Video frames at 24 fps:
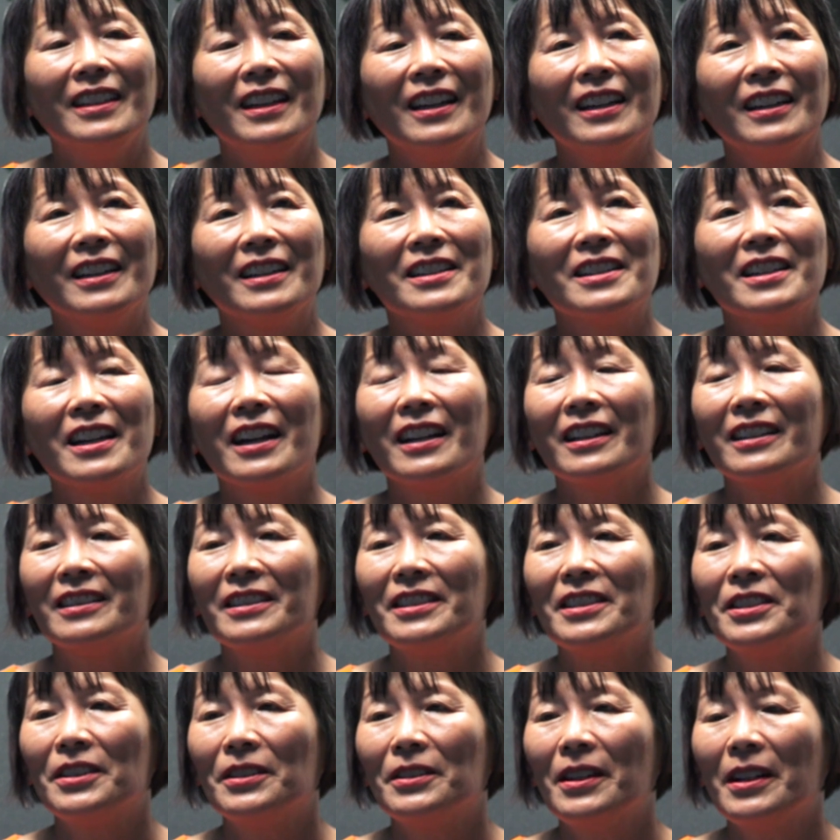Yeah,
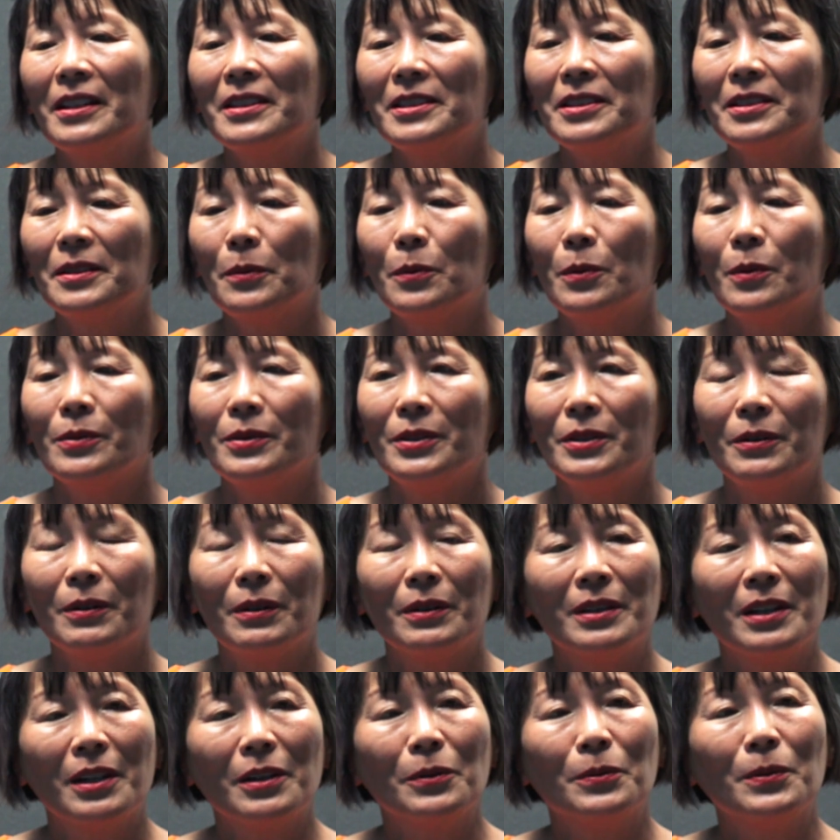exactly. So that's, you know,
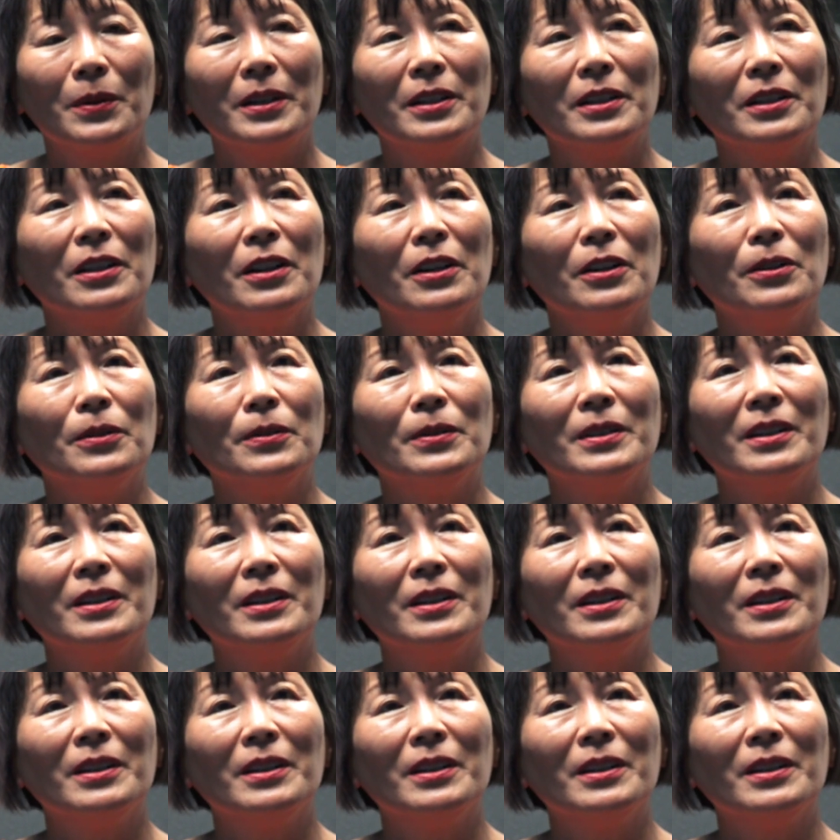another way to go.